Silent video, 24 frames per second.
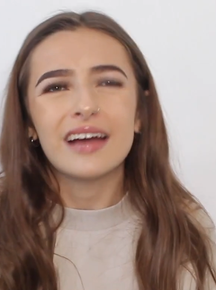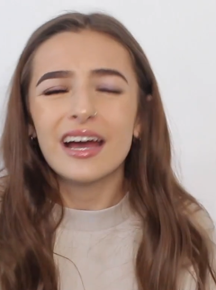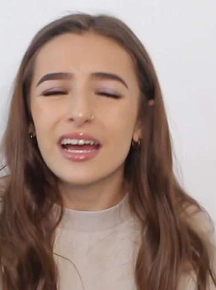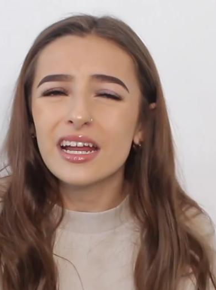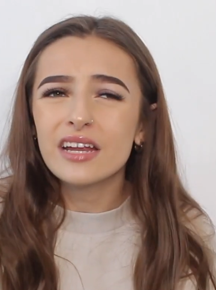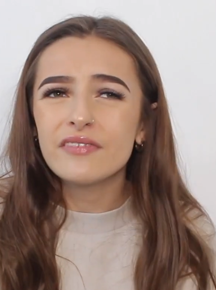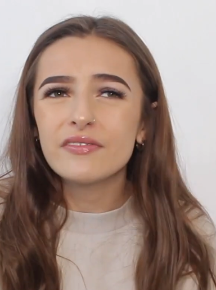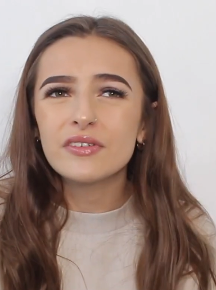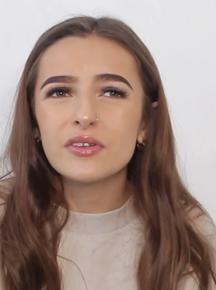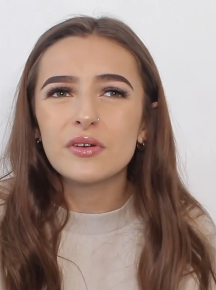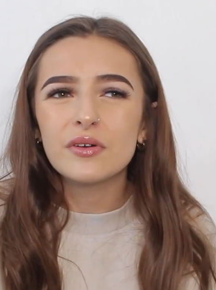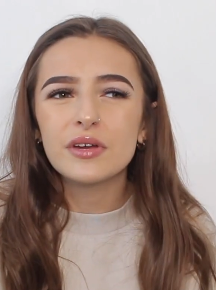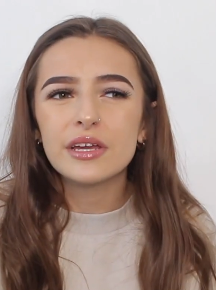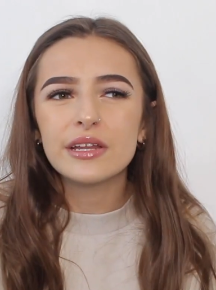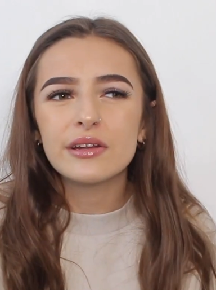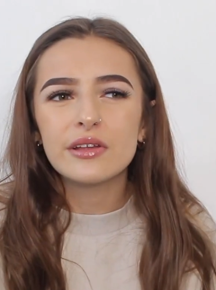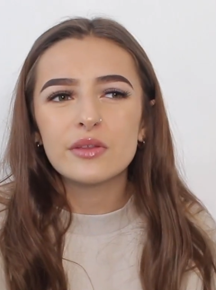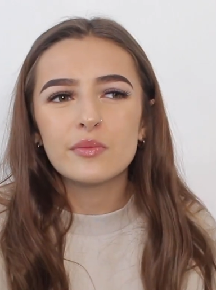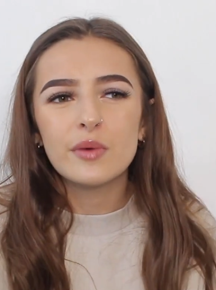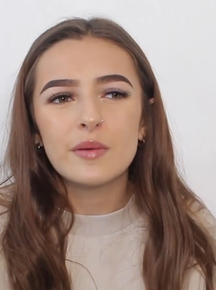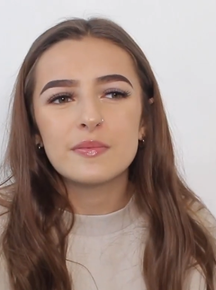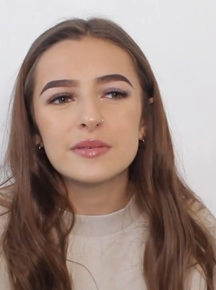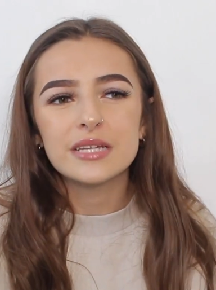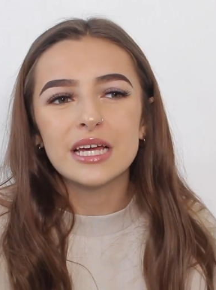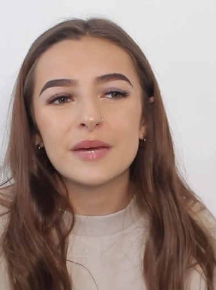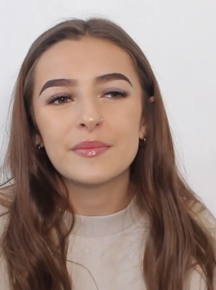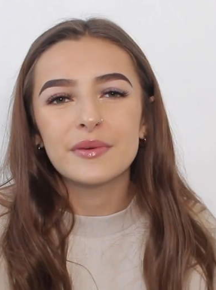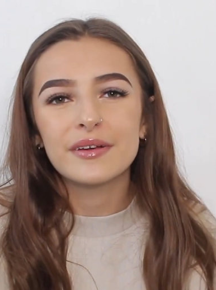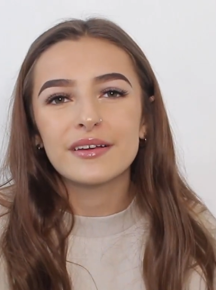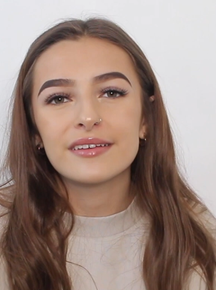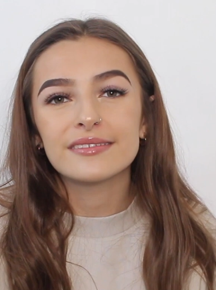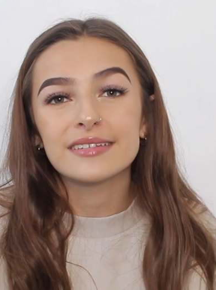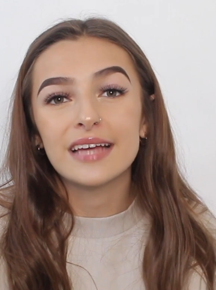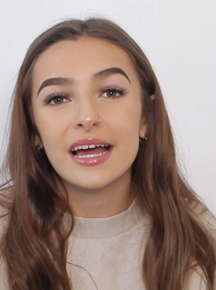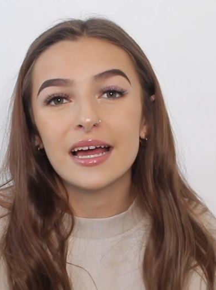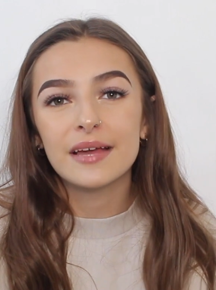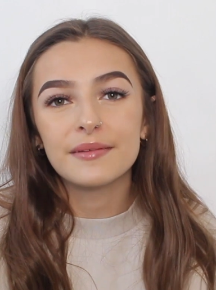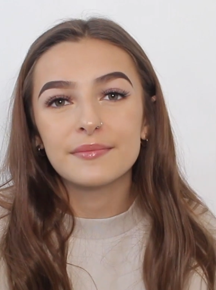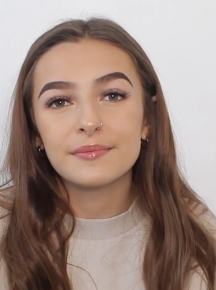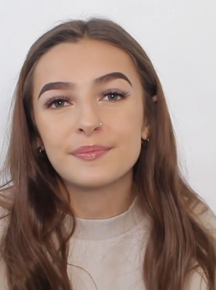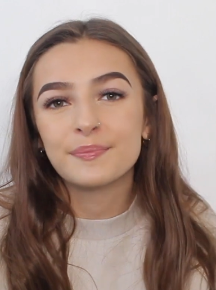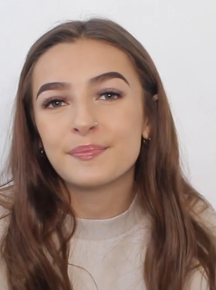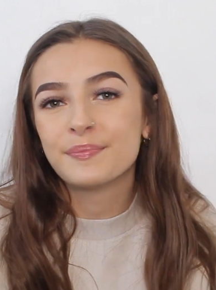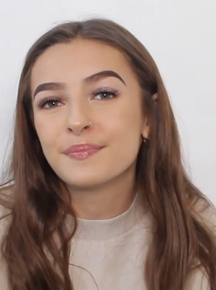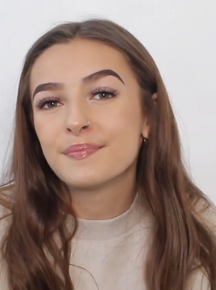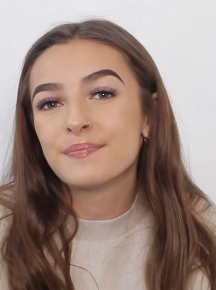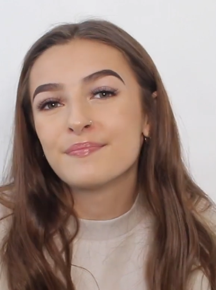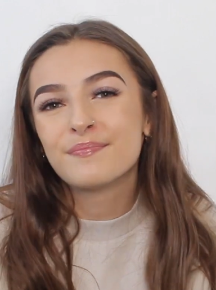Kind of annoying on the website because
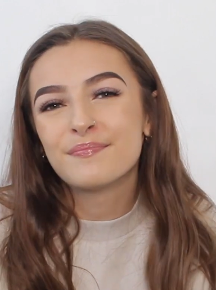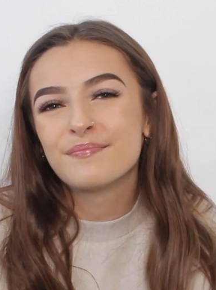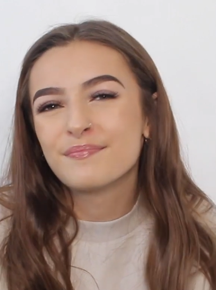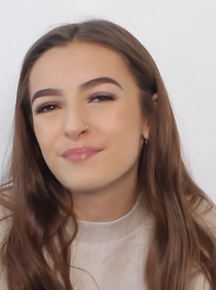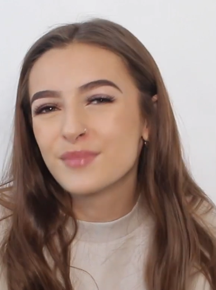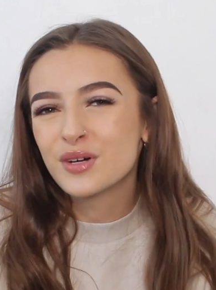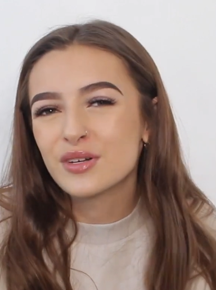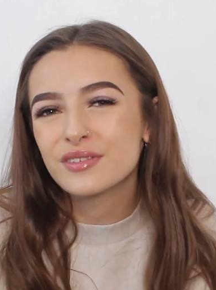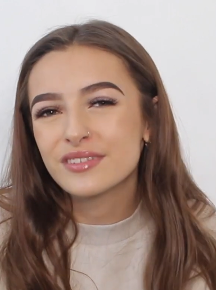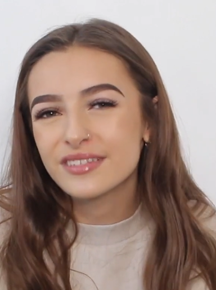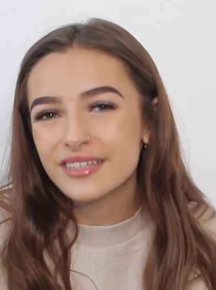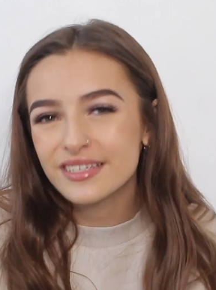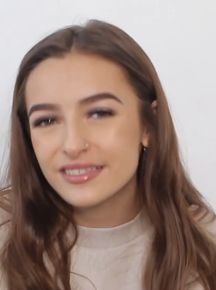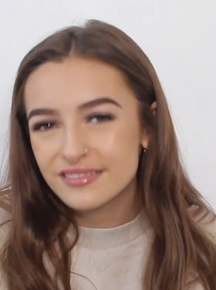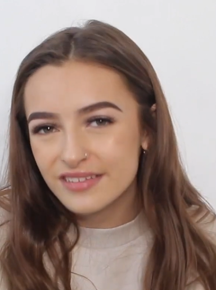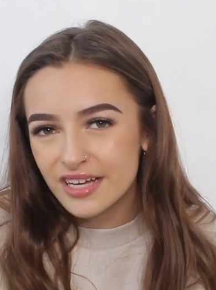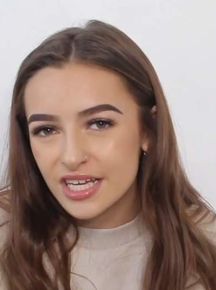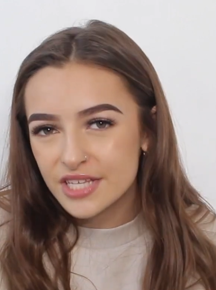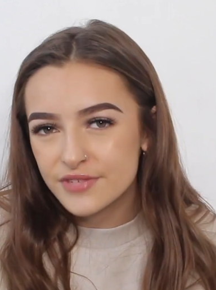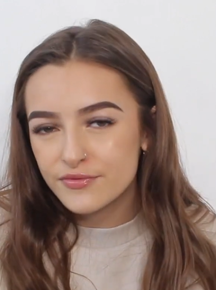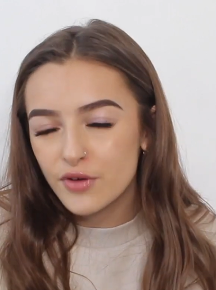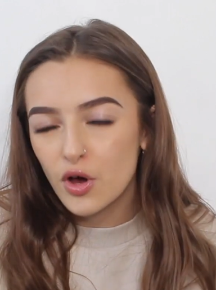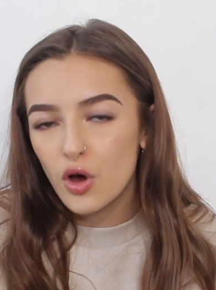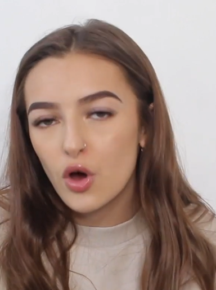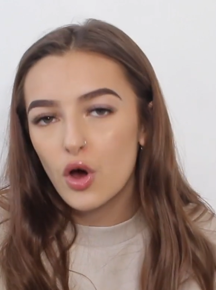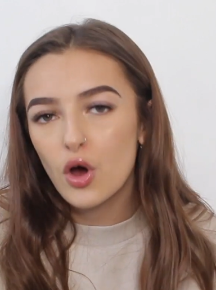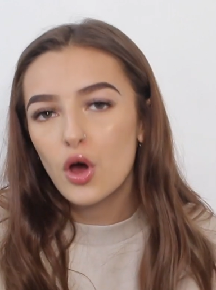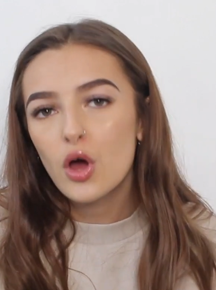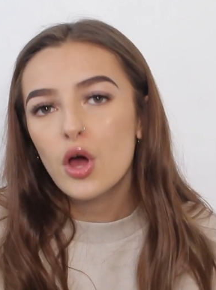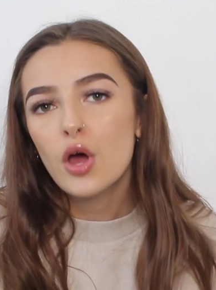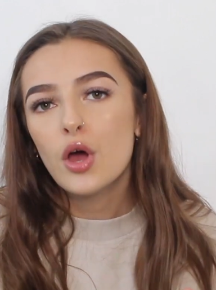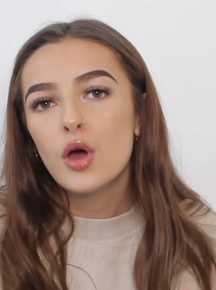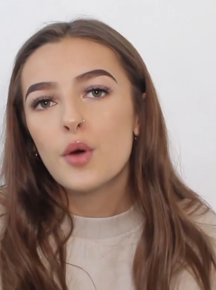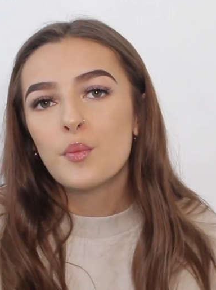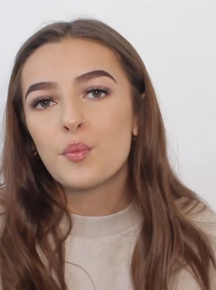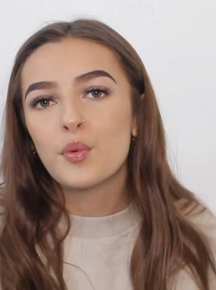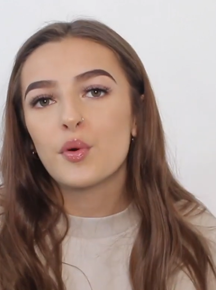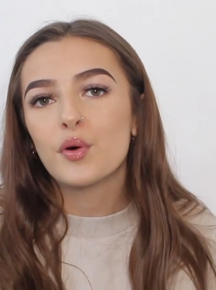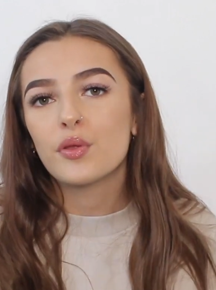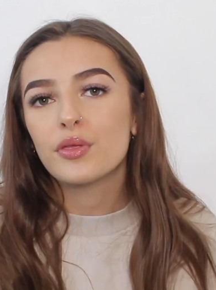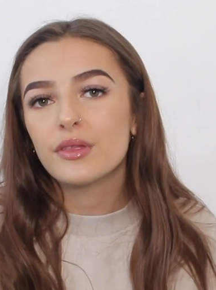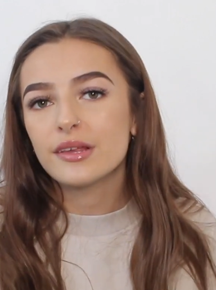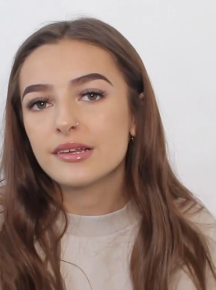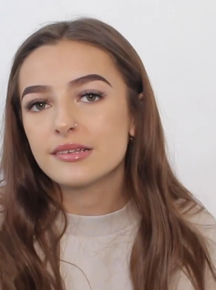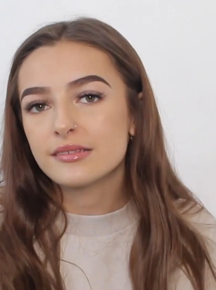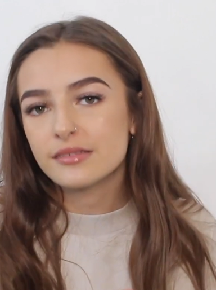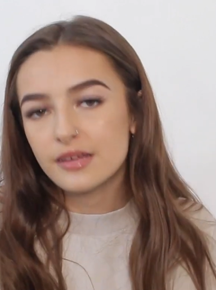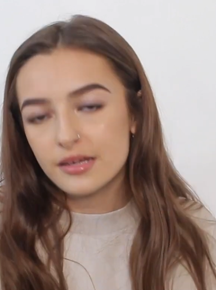I'm mostly a size 4,
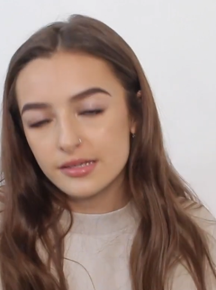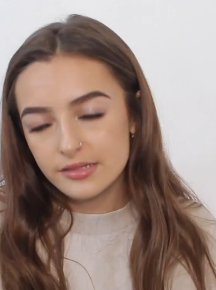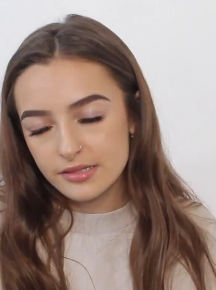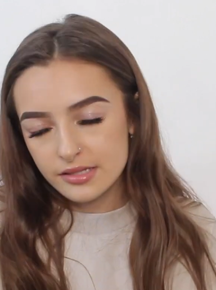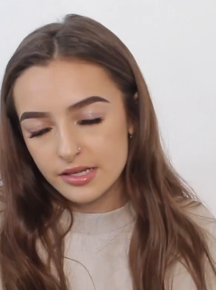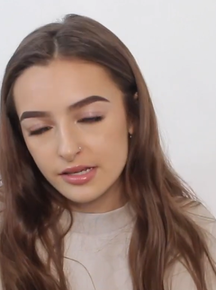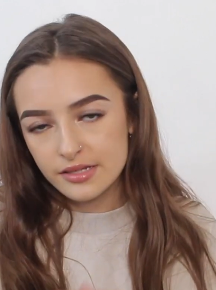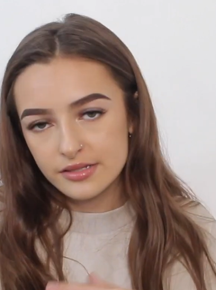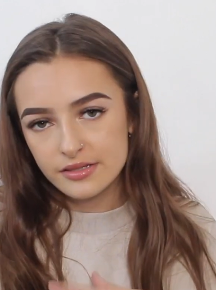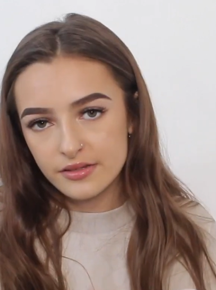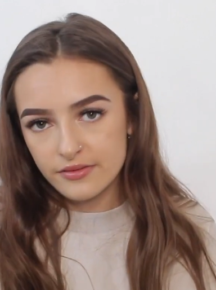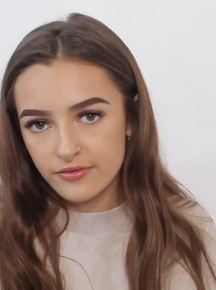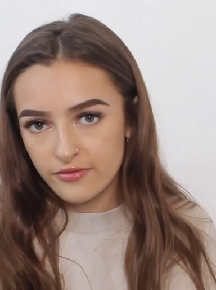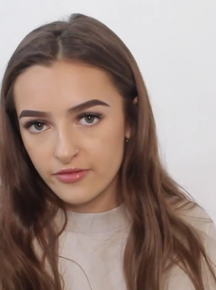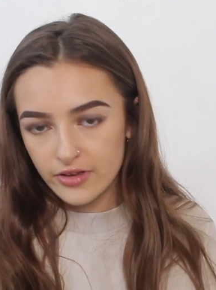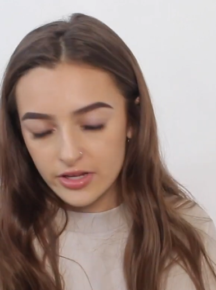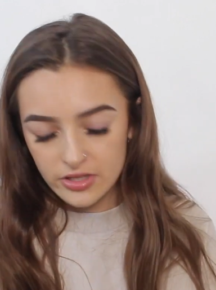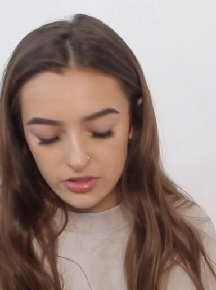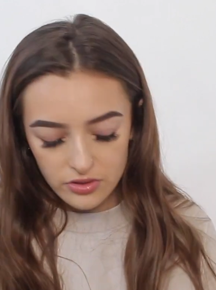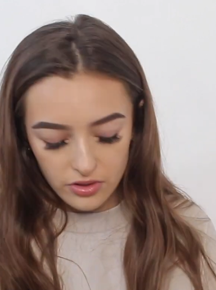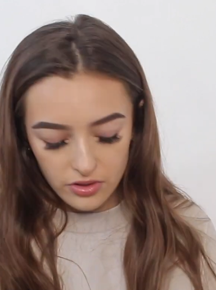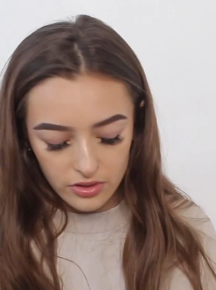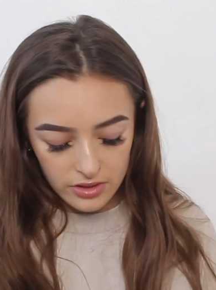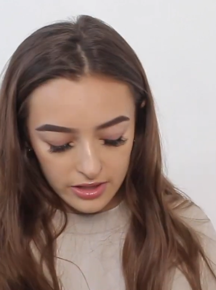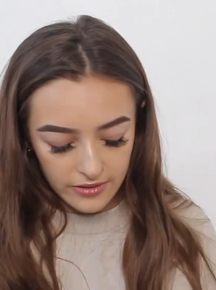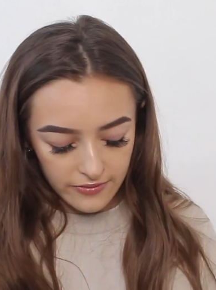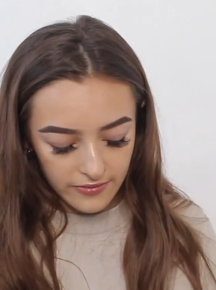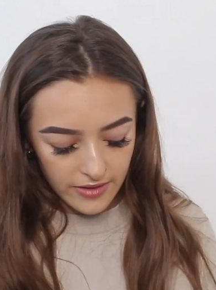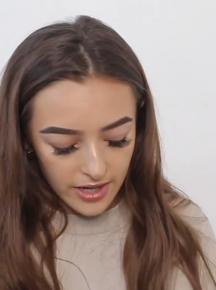but these size 6 fit totally